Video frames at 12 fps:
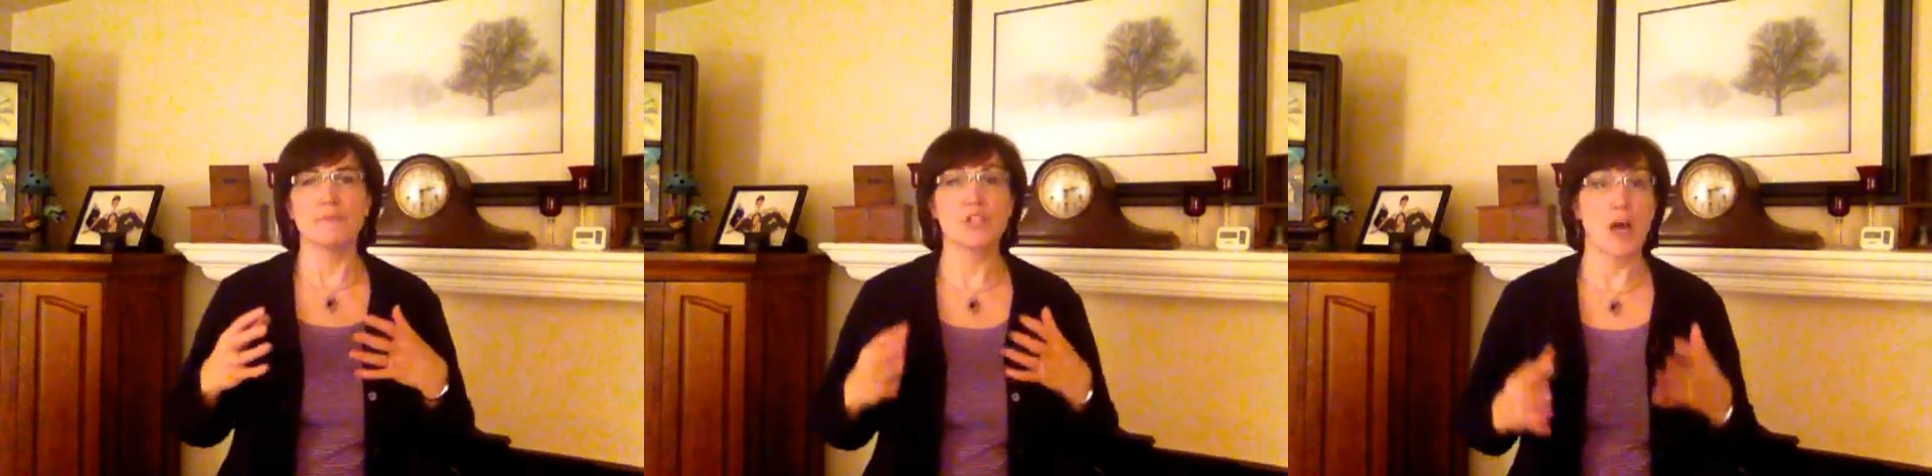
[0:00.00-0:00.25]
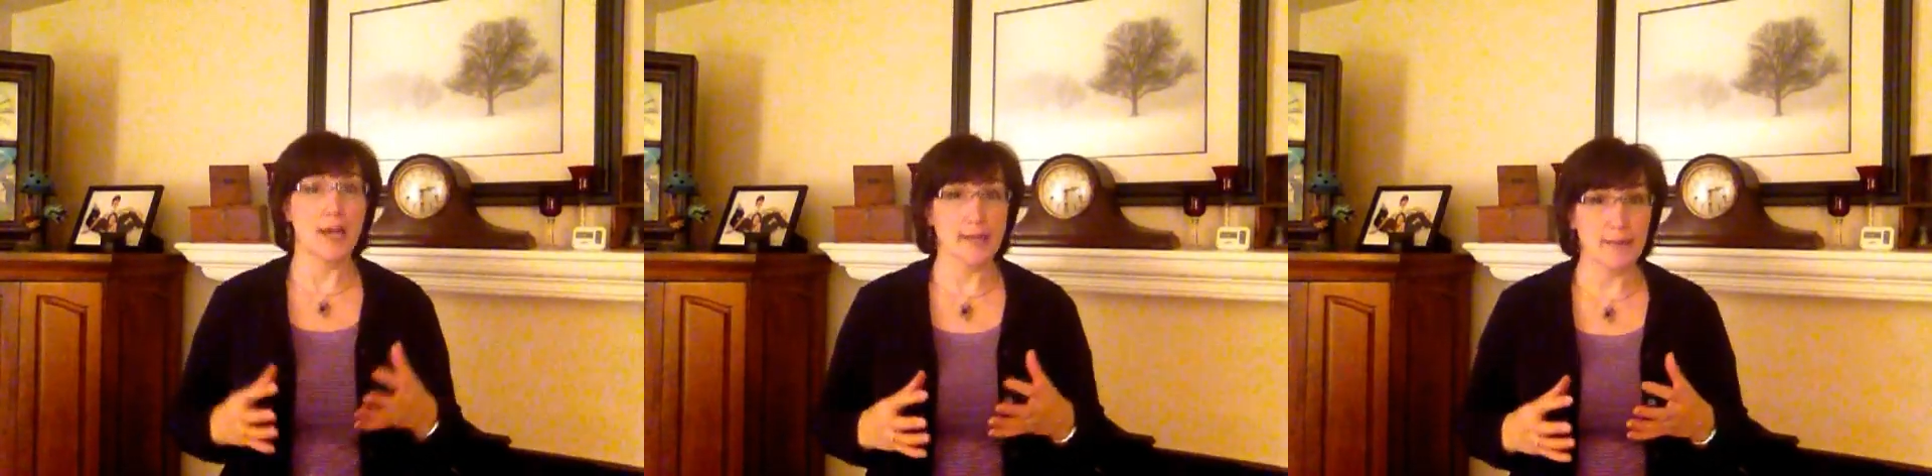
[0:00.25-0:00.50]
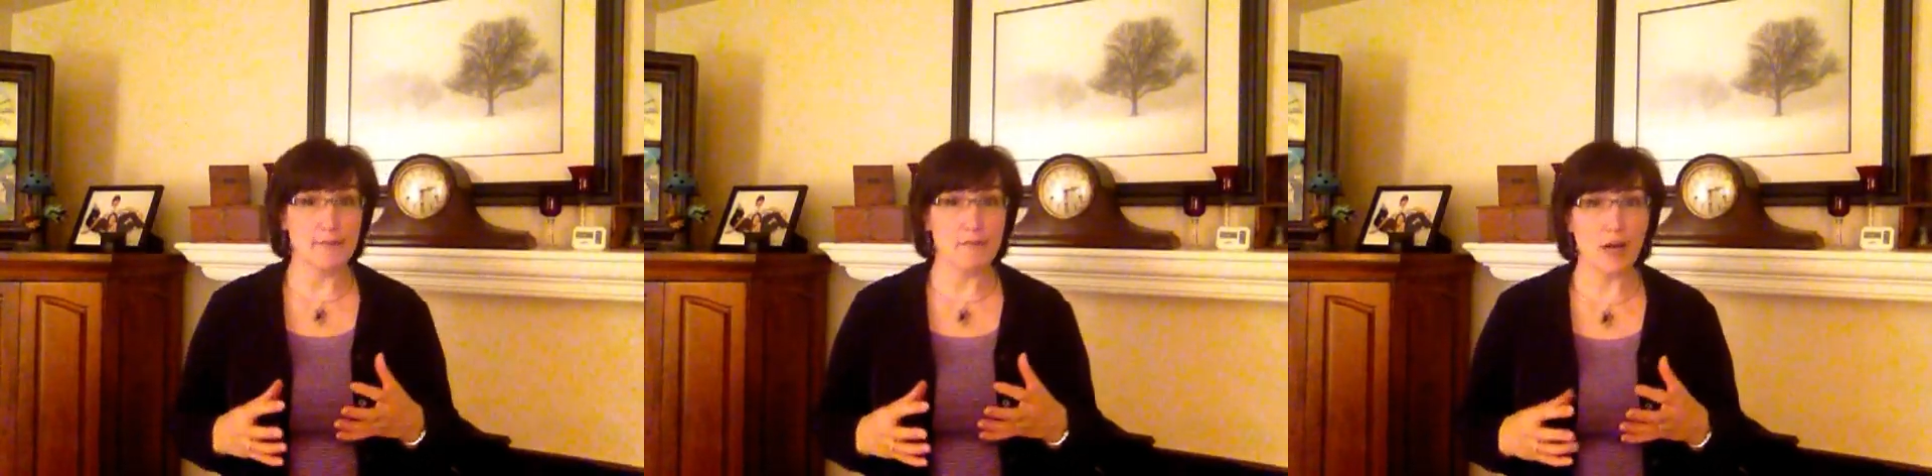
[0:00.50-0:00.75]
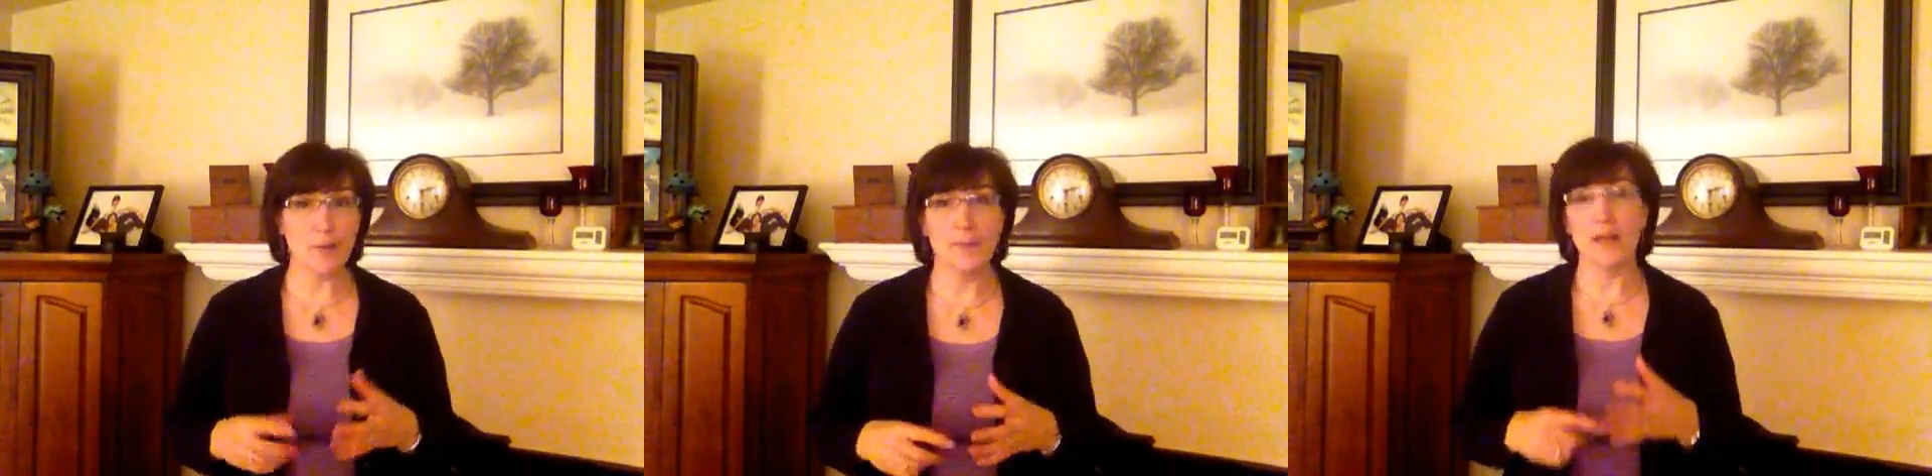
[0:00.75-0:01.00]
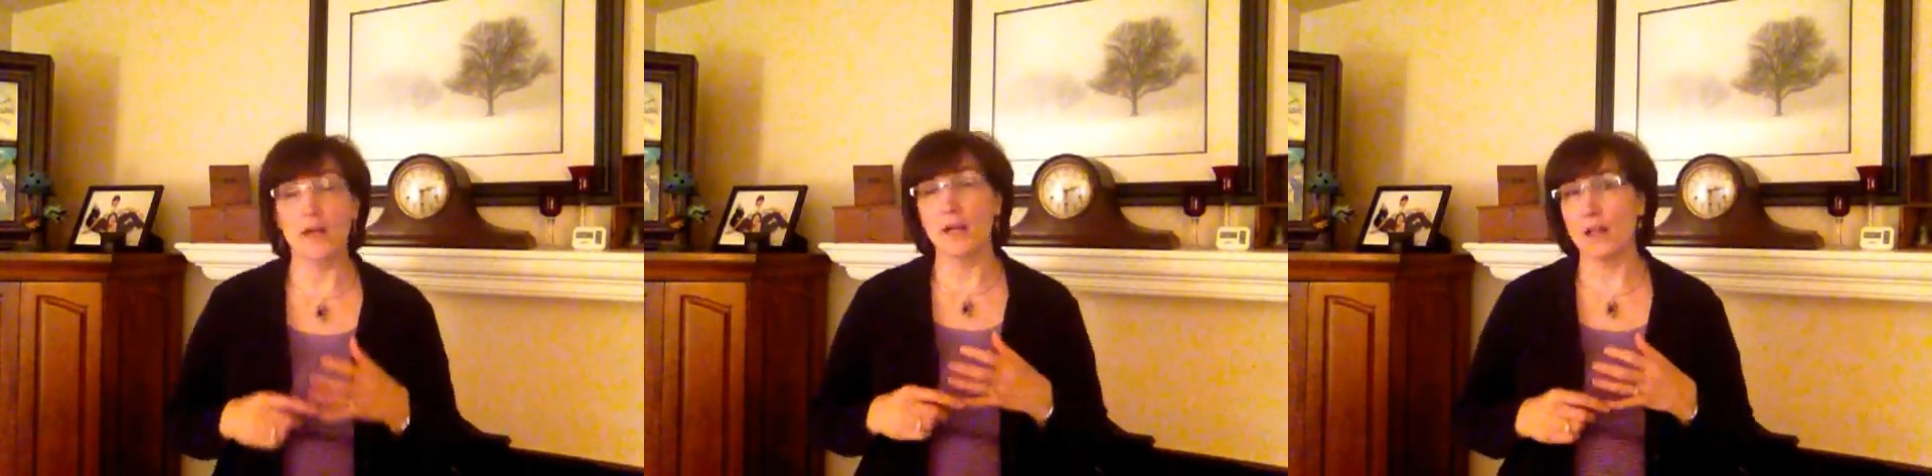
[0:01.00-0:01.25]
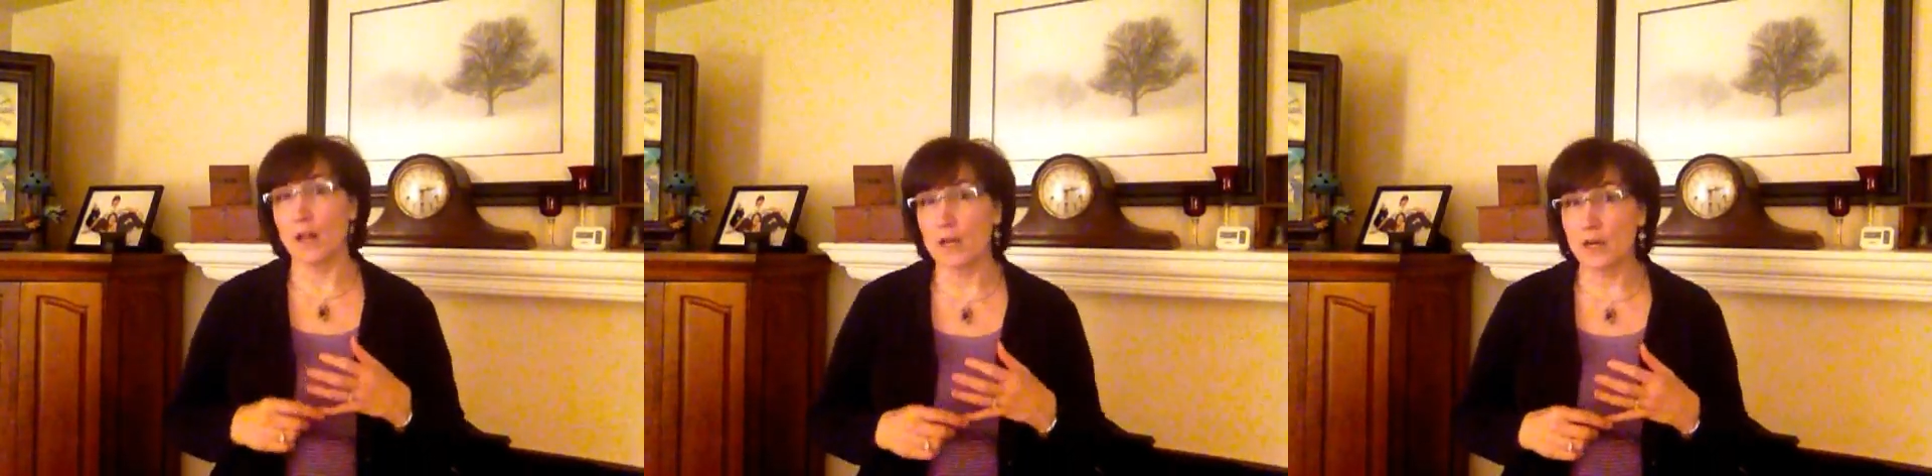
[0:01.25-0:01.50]
tight environment, a
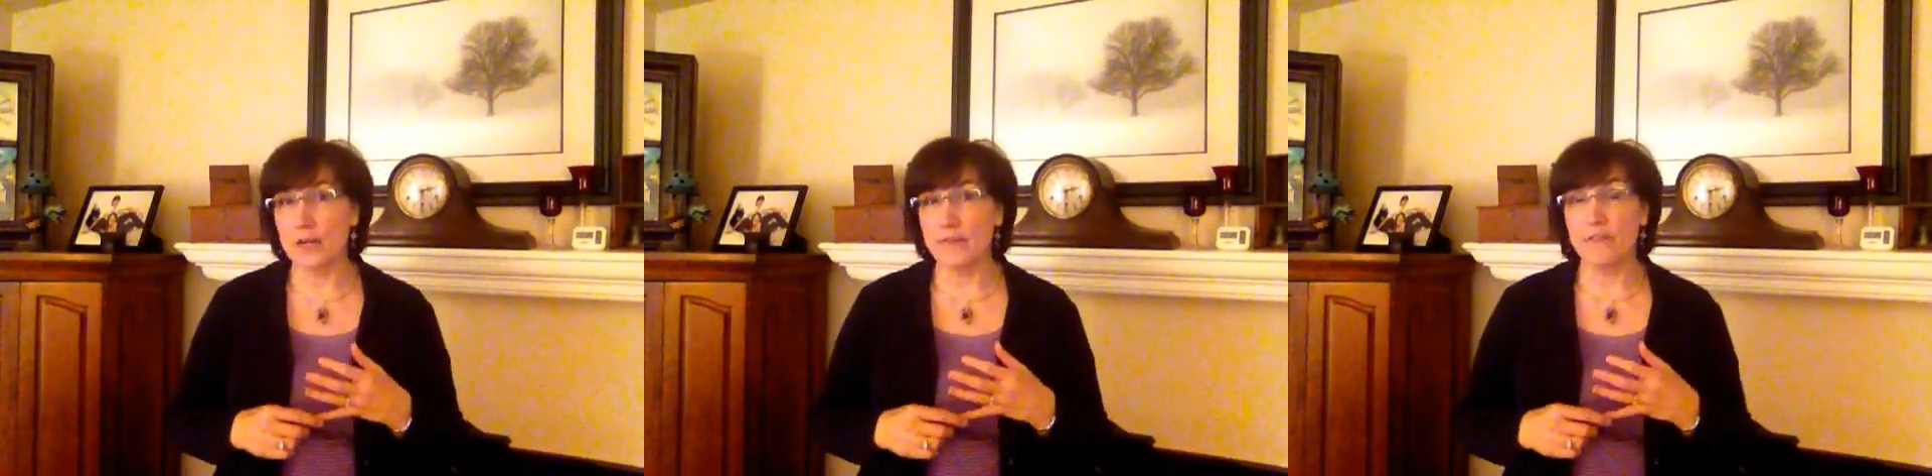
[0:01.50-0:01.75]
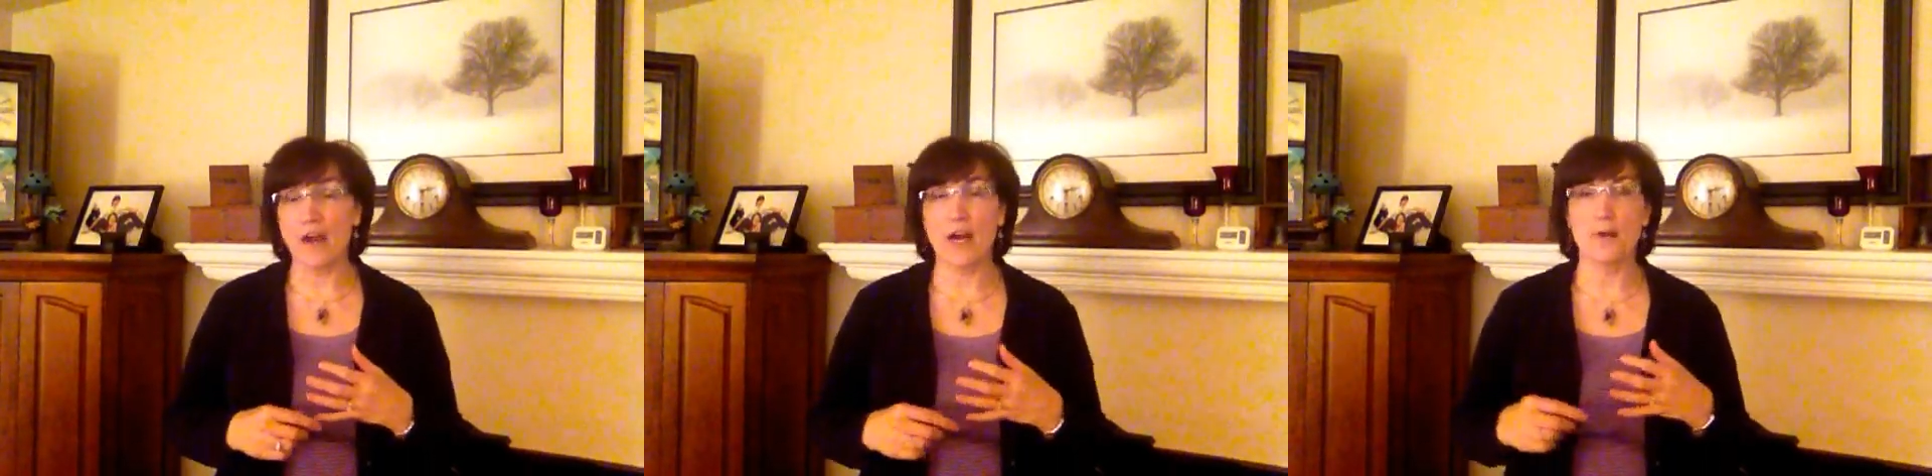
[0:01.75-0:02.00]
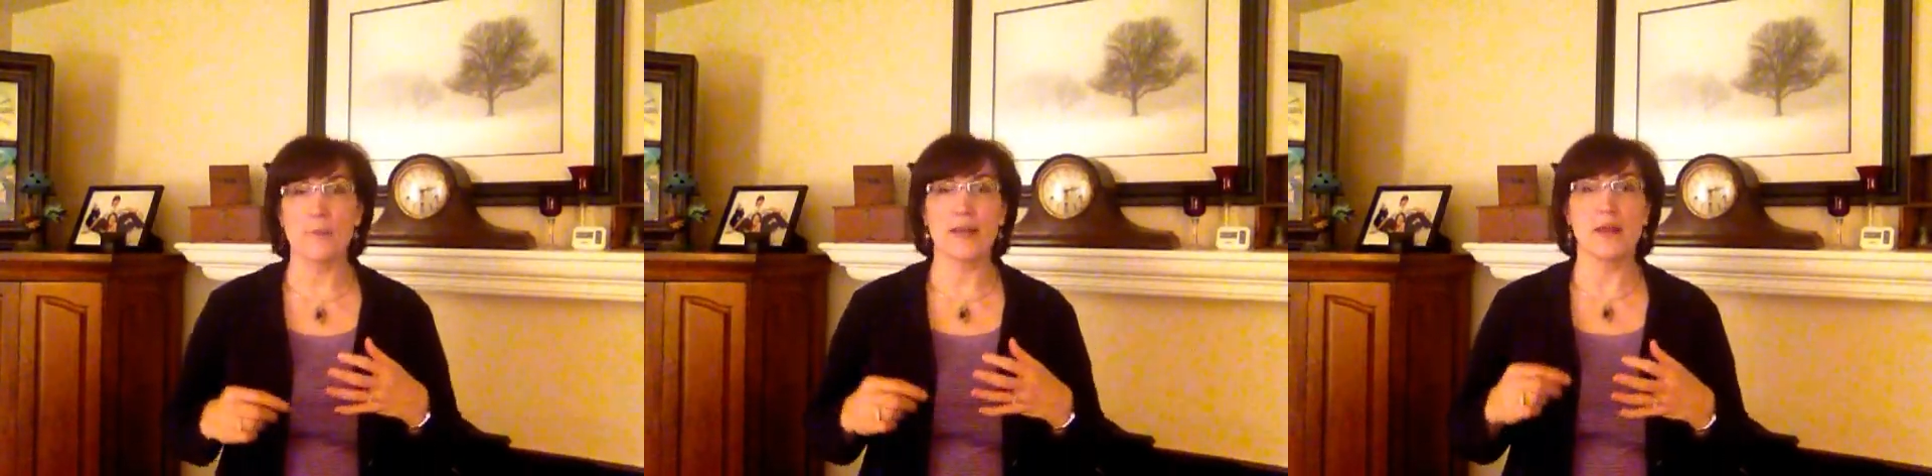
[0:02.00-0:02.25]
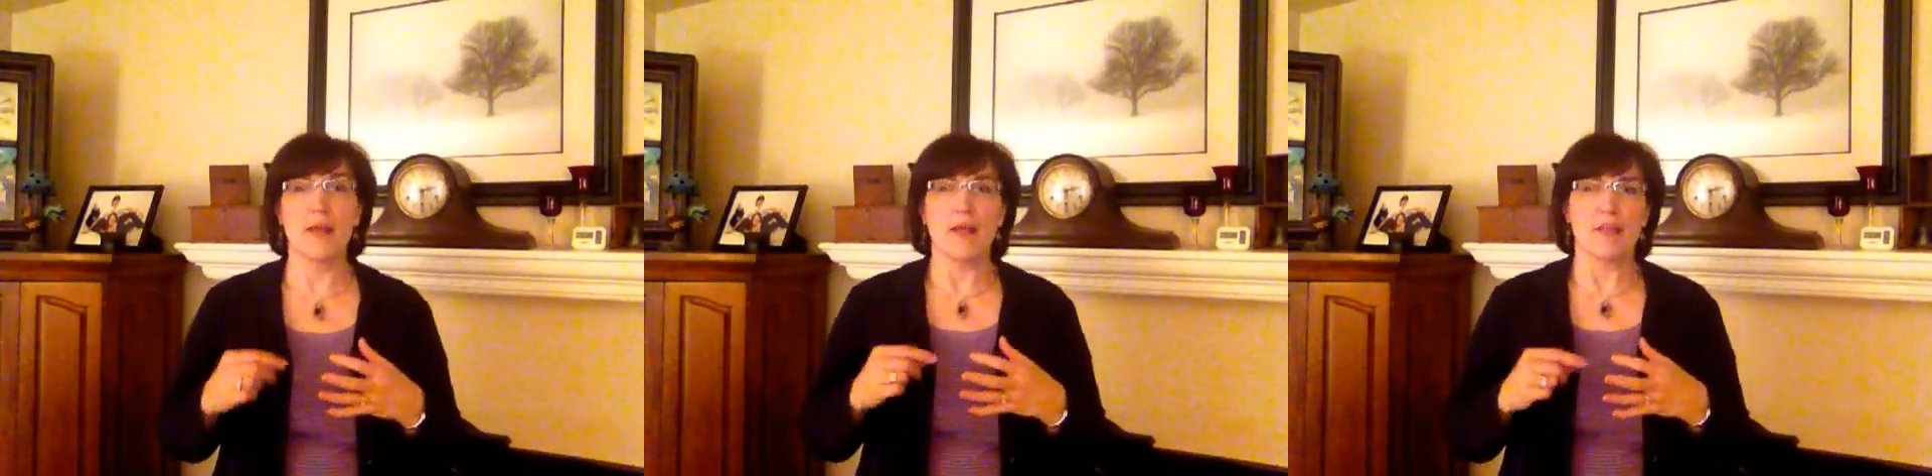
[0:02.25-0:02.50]
cluttered environment,